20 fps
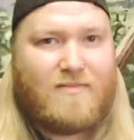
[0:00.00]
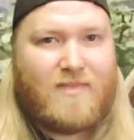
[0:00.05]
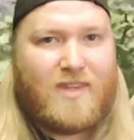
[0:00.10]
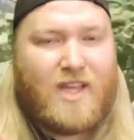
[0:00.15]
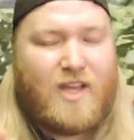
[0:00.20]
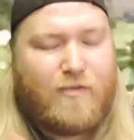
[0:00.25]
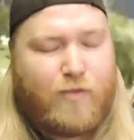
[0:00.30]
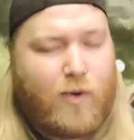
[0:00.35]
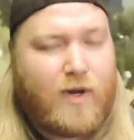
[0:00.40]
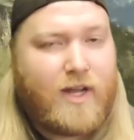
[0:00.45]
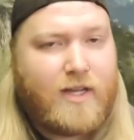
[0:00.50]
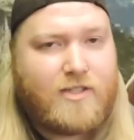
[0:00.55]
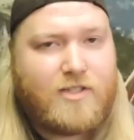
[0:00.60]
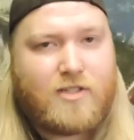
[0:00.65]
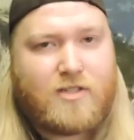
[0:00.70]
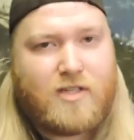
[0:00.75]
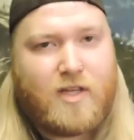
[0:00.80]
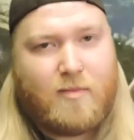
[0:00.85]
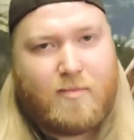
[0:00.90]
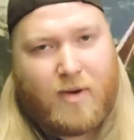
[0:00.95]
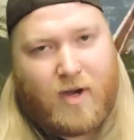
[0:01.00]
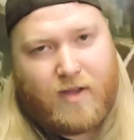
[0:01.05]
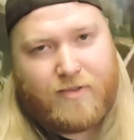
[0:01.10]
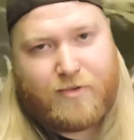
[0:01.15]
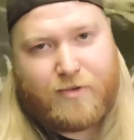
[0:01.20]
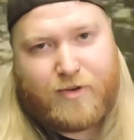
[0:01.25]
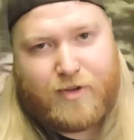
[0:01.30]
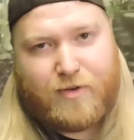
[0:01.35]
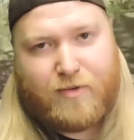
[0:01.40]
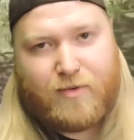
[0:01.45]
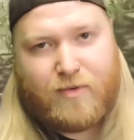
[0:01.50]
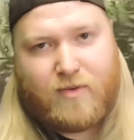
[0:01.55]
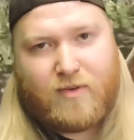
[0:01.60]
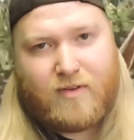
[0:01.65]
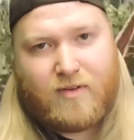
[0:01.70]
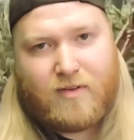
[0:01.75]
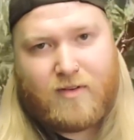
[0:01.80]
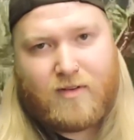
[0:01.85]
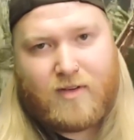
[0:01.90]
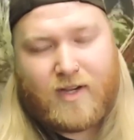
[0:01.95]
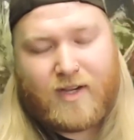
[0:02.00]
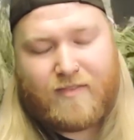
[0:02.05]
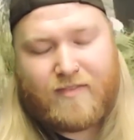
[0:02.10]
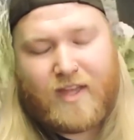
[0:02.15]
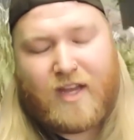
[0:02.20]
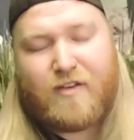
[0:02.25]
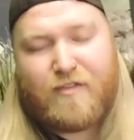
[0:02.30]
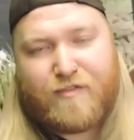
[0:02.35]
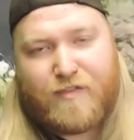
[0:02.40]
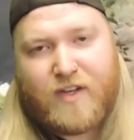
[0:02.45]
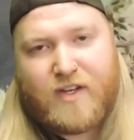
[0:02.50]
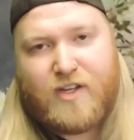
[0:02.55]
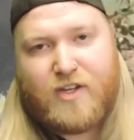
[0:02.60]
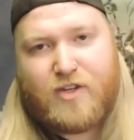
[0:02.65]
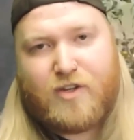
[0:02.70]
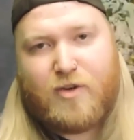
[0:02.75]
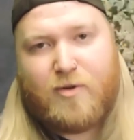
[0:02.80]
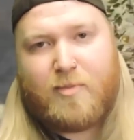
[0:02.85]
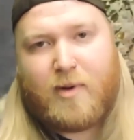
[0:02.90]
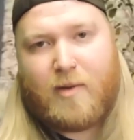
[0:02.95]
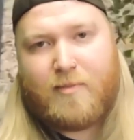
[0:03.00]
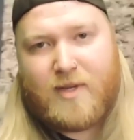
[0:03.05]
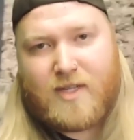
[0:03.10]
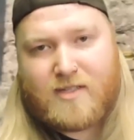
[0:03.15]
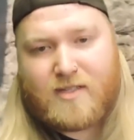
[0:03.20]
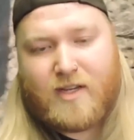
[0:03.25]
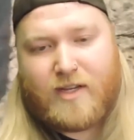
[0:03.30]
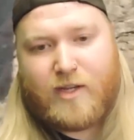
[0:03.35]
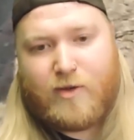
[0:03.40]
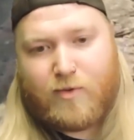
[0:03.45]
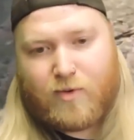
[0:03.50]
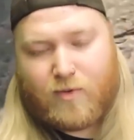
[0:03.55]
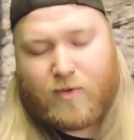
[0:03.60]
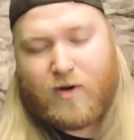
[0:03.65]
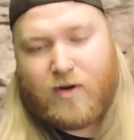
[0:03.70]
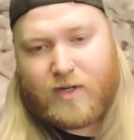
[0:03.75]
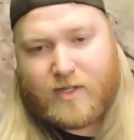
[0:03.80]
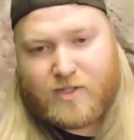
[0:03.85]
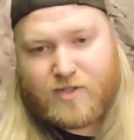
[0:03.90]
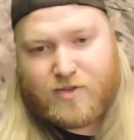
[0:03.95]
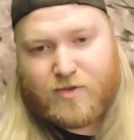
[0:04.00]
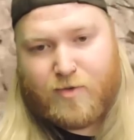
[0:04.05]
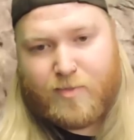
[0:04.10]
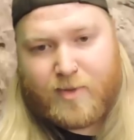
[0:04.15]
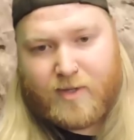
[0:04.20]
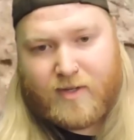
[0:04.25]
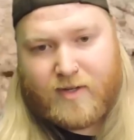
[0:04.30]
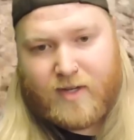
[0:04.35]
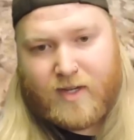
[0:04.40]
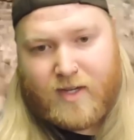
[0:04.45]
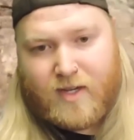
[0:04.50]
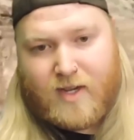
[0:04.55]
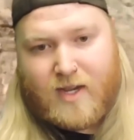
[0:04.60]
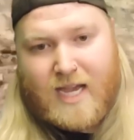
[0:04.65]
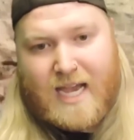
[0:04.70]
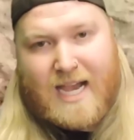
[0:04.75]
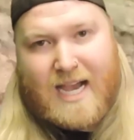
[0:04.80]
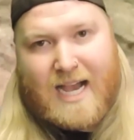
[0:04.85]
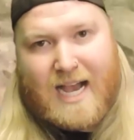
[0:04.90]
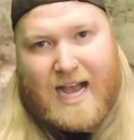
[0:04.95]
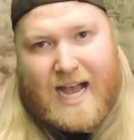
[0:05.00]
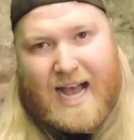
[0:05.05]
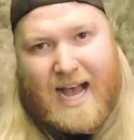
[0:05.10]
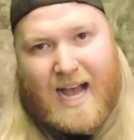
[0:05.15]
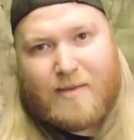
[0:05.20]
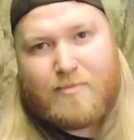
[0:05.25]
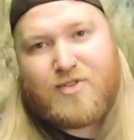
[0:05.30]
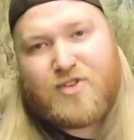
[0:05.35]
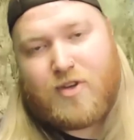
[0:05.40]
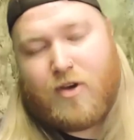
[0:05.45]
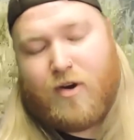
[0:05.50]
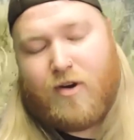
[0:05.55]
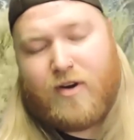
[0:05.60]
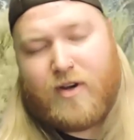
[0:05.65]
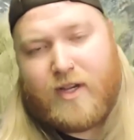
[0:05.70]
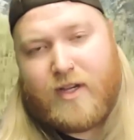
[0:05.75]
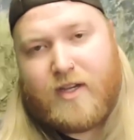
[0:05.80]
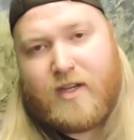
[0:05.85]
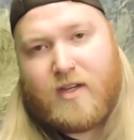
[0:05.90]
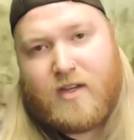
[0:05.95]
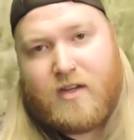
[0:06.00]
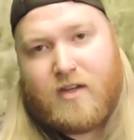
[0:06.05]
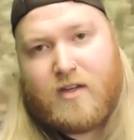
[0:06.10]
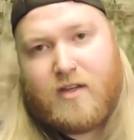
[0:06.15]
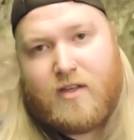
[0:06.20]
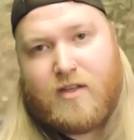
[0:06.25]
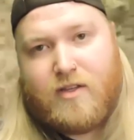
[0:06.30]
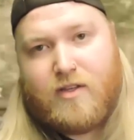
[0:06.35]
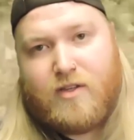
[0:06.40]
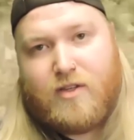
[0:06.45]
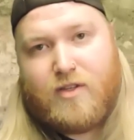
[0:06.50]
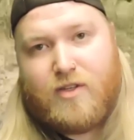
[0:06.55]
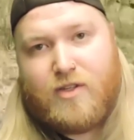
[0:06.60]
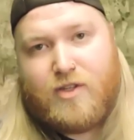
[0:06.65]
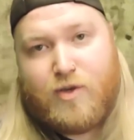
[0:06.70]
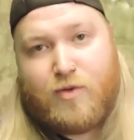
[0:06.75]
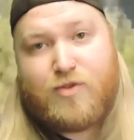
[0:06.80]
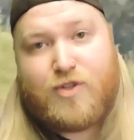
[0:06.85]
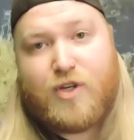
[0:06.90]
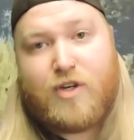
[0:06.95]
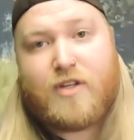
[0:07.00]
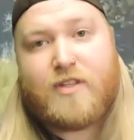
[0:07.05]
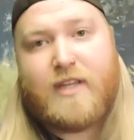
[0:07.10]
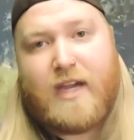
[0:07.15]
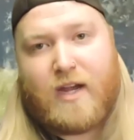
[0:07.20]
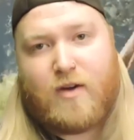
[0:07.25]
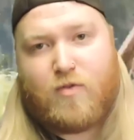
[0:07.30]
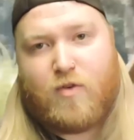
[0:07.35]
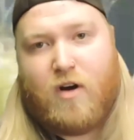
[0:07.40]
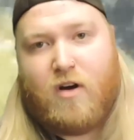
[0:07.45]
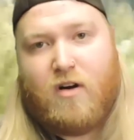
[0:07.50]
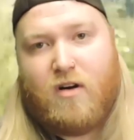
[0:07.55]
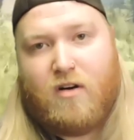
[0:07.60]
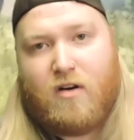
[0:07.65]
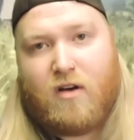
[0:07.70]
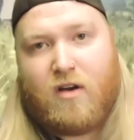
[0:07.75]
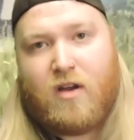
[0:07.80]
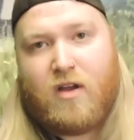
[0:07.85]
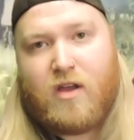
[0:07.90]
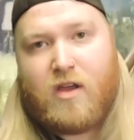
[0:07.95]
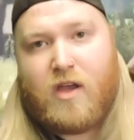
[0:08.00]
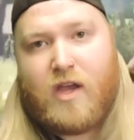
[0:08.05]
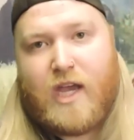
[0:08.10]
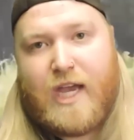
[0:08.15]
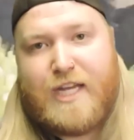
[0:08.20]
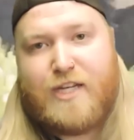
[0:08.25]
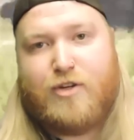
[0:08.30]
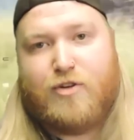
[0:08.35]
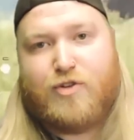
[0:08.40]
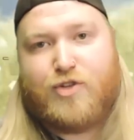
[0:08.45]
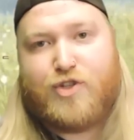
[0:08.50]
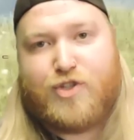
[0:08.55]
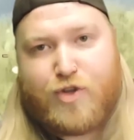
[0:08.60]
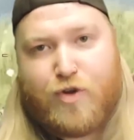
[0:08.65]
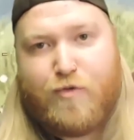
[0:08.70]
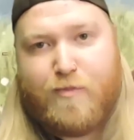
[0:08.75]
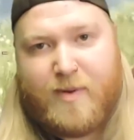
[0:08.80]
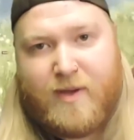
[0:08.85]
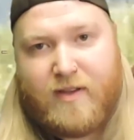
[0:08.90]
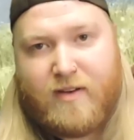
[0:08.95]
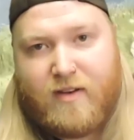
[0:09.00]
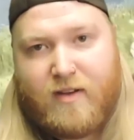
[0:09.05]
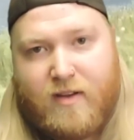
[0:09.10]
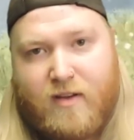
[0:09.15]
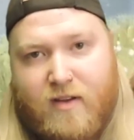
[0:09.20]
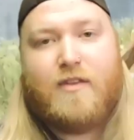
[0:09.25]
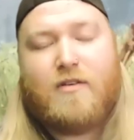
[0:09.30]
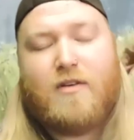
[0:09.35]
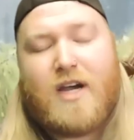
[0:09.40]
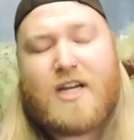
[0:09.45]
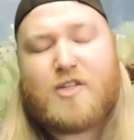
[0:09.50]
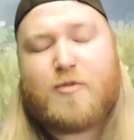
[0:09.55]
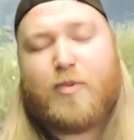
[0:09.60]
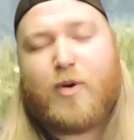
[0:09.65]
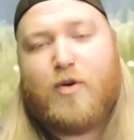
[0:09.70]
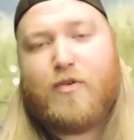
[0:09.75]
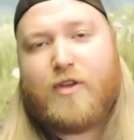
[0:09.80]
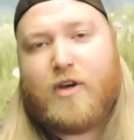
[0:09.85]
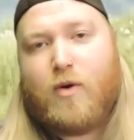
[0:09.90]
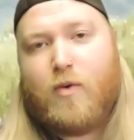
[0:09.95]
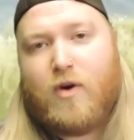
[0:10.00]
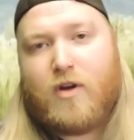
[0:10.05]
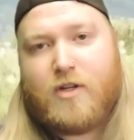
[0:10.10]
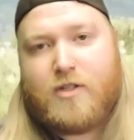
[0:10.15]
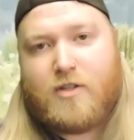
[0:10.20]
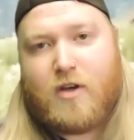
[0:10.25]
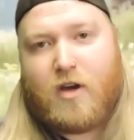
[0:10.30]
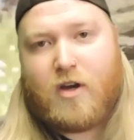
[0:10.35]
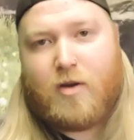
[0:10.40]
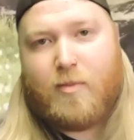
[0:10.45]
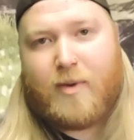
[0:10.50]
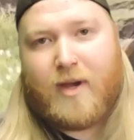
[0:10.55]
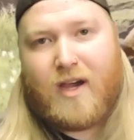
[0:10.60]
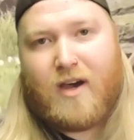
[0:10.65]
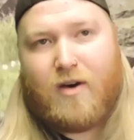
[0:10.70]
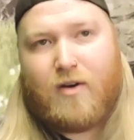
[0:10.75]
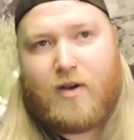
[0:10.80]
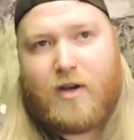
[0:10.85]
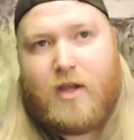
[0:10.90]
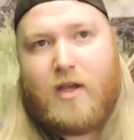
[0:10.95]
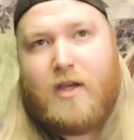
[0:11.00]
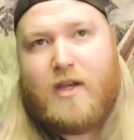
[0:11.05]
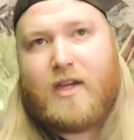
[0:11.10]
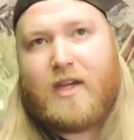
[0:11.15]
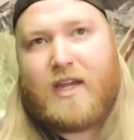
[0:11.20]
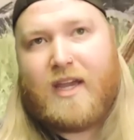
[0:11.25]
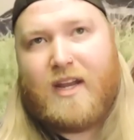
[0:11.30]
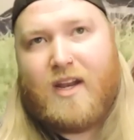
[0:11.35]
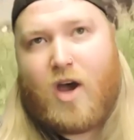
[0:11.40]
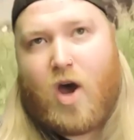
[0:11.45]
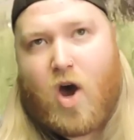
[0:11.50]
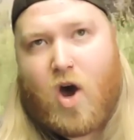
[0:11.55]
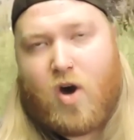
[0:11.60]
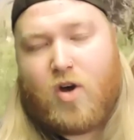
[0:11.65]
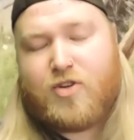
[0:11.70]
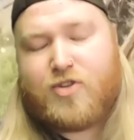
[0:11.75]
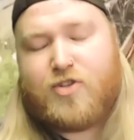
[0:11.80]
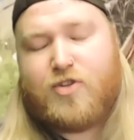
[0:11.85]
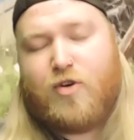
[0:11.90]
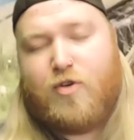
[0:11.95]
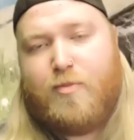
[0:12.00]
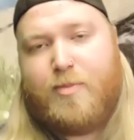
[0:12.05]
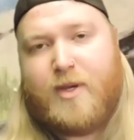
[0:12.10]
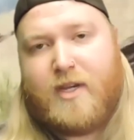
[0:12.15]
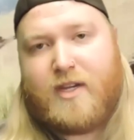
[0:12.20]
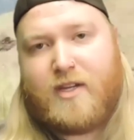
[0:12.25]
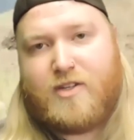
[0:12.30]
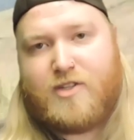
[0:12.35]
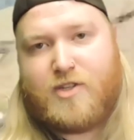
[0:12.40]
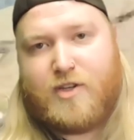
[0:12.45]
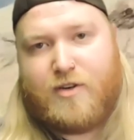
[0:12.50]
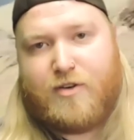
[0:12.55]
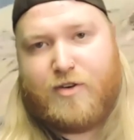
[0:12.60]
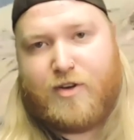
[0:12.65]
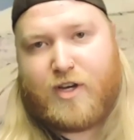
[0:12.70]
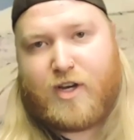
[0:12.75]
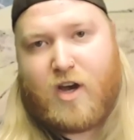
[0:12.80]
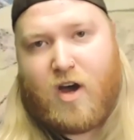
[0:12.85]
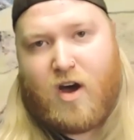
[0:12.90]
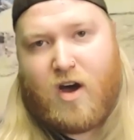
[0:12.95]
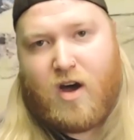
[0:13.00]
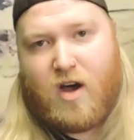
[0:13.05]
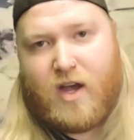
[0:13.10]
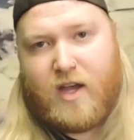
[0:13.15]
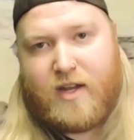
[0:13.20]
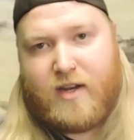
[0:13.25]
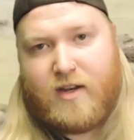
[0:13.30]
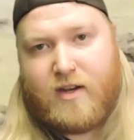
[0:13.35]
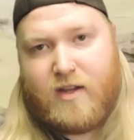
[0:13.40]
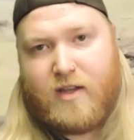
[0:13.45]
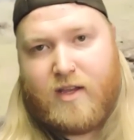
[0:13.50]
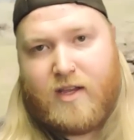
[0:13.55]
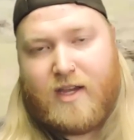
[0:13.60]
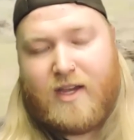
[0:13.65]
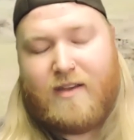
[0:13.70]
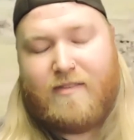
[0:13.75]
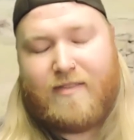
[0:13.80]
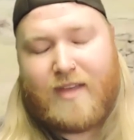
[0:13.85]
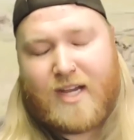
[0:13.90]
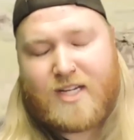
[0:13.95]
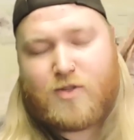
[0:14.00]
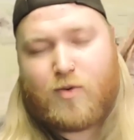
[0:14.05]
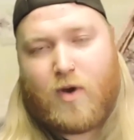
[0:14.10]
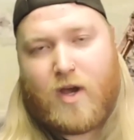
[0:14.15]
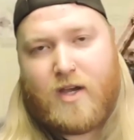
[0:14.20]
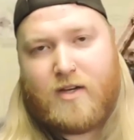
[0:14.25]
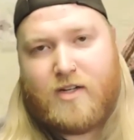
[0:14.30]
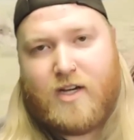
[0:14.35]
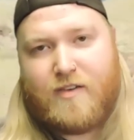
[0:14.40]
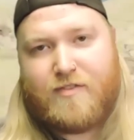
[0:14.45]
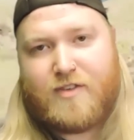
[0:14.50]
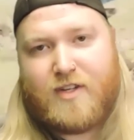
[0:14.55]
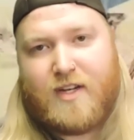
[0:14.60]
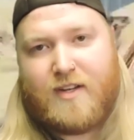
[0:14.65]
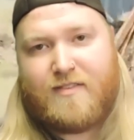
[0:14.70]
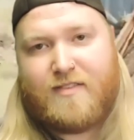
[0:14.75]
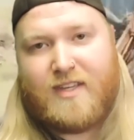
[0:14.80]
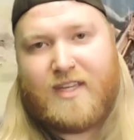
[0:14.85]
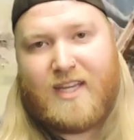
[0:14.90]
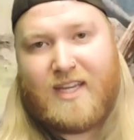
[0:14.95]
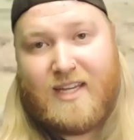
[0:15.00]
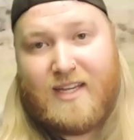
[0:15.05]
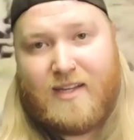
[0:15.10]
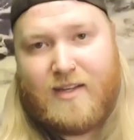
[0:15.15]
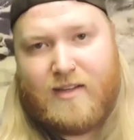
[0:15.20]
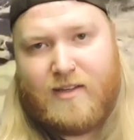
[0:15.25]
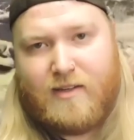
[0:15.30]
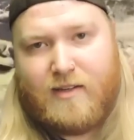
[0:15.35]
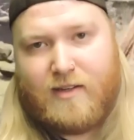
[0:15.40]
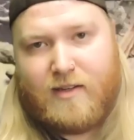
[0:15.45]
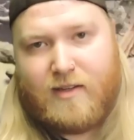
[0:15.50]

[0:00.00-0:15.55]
if what I just said bothered you, like if that offended you by me saying you were wrong and stupid, I'm sorry. You took that wrong, and you're stupid. The last pro that I want to talk about can also be considered a con, and that's why I left it at the end.